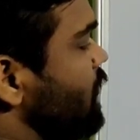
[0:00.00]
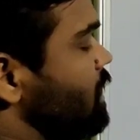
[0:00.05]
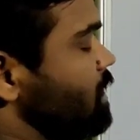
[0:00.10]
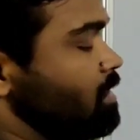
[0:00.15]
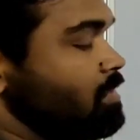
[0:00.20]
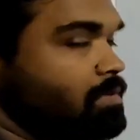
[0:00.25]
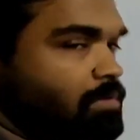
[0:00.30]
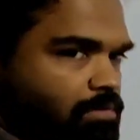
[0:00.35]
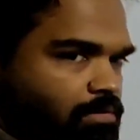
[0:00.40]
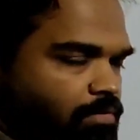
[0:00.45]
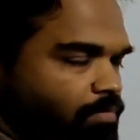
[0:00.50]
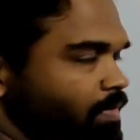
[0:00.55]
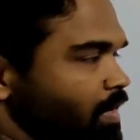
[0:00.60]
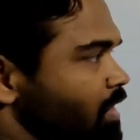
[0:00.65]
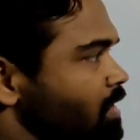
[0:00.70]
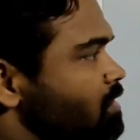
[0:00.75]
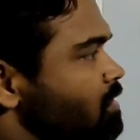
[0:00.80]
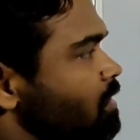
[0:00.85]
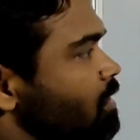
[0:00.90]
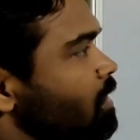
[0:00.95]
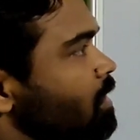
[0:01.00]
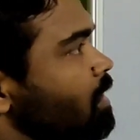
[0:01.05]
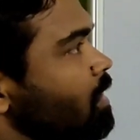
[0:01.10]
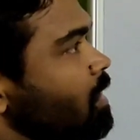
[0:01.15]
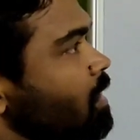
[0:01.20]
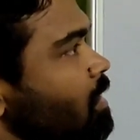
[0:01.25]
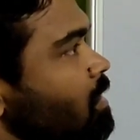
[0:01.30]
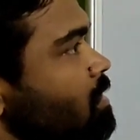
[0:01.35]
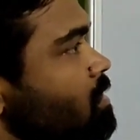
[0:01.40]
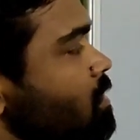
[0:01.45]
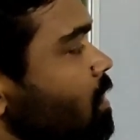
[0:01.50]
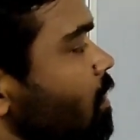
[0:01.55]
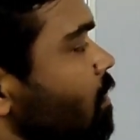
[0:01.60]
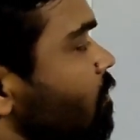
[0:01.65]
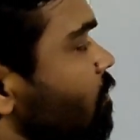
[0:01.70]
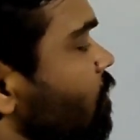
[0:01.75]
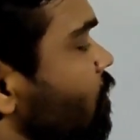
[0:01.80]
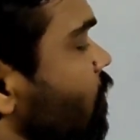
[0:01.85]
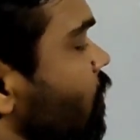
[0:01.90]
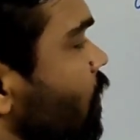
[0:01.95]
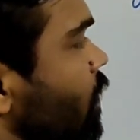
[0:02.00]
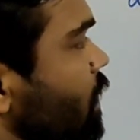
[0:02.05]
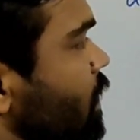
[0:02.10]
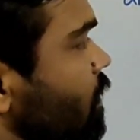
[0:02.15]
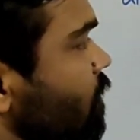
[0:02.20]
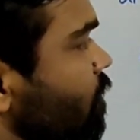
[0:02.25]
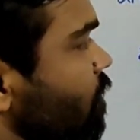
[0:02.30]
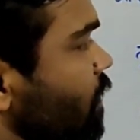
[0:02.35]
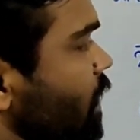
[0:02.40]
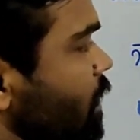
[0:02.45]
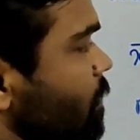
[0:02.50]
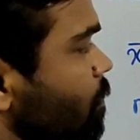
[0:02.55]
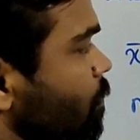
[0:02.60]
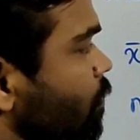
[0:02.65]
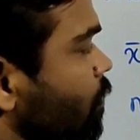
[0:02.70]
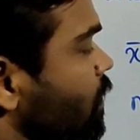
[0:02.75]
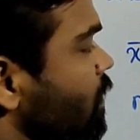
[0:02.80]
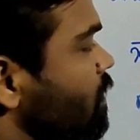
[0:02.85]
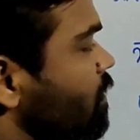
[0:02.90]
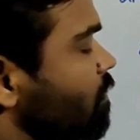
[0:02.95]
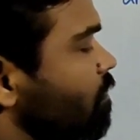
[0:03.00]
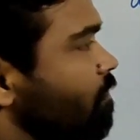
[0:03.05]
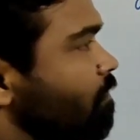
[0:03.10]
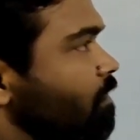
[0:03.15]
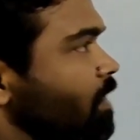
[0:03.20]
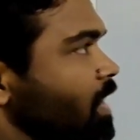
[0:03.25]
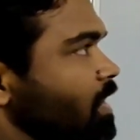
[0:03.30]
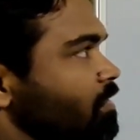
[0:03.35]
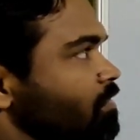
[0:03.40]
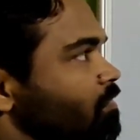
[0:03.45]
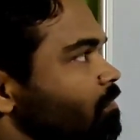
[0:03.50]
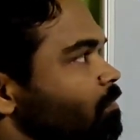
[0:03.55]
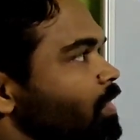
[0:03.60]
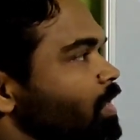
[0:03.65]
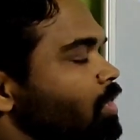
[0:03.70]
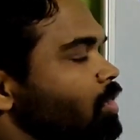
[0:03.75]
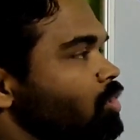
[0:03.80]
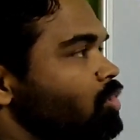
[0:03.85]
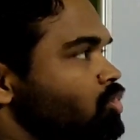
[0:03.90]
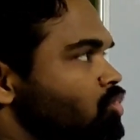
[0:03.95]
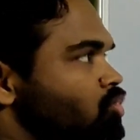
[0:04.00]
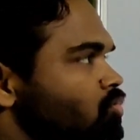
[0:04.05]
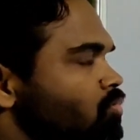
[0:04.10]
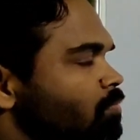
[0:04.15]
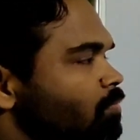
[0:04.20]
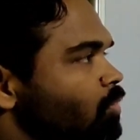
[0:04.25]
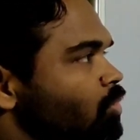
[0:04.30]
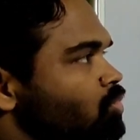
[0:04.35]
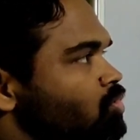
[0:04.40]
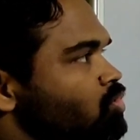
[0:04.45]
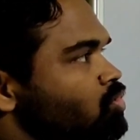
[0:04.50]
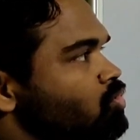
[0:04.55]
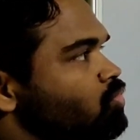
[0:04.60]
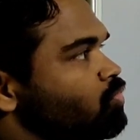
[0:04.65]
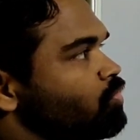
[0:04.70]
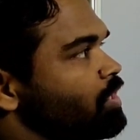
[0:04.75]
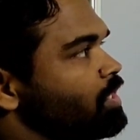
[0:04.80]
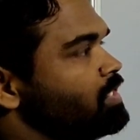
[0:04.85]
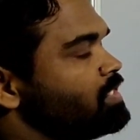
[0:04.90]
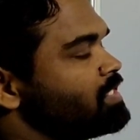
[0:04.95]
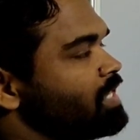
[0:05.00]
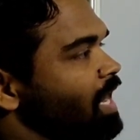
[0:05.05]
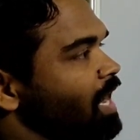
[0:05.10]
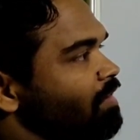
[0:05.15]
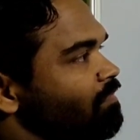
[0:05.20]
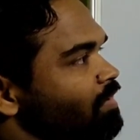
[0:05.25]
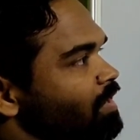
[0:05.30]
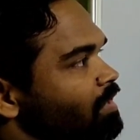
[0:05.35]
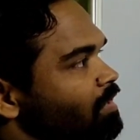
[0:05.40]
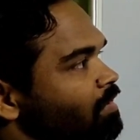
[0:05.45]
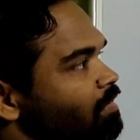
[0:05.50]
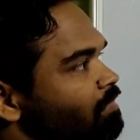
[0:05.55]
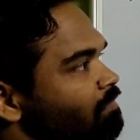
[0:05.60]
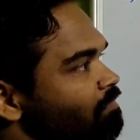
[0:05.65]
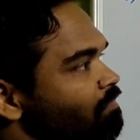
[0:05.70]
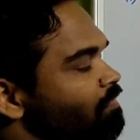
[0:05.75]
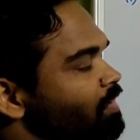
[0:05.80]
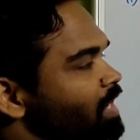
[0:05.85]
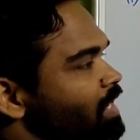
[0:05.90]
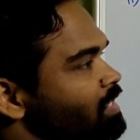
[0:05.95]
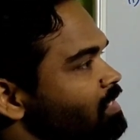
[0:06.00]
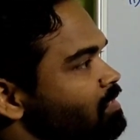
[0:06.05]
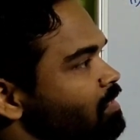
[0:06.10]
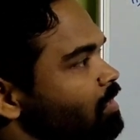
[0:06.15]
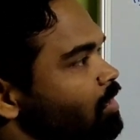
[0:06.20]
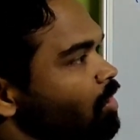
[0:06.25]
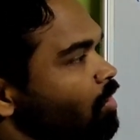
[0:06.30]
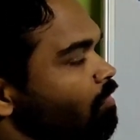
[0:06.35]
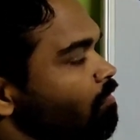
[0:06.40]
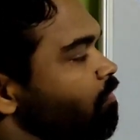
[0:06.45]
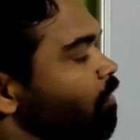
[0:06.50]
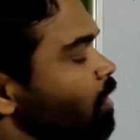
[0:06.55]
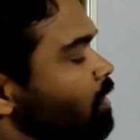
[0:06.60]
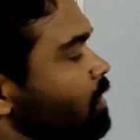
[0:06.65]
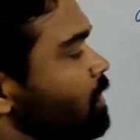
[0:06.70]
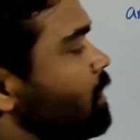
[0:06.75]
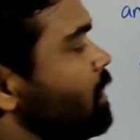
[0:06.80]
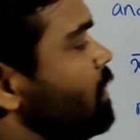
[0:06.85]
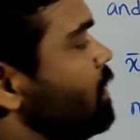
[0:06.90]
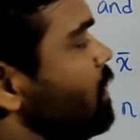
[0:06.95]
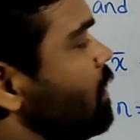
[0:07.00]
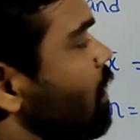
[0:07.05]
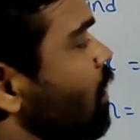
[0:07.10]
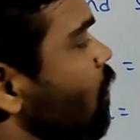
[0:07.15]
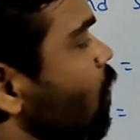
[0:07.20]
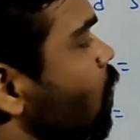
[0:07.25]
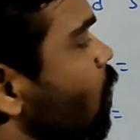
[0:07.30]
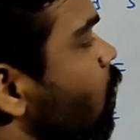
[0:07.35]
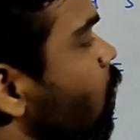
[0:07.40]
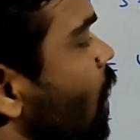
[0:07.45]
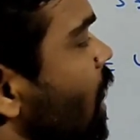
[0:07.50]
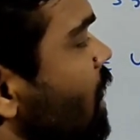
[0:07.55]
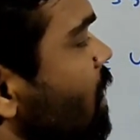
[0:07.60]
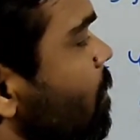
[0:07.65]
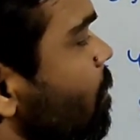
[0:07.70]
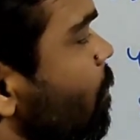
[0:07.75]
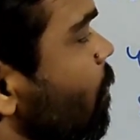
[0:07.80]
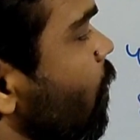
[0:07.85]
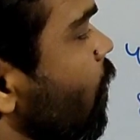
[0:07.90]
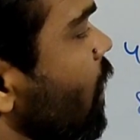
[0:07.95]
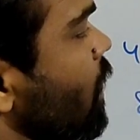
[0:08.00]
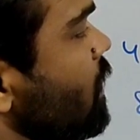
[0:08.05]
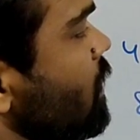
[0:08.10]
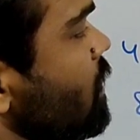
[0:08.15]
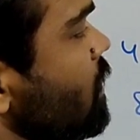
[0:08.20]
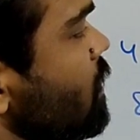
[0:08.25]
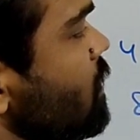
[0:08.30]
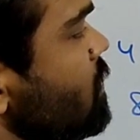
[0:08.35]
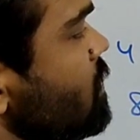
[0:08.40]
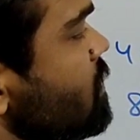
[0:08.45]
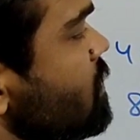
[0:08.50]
8. The weight is 45.5. 2 more students having weight 41.7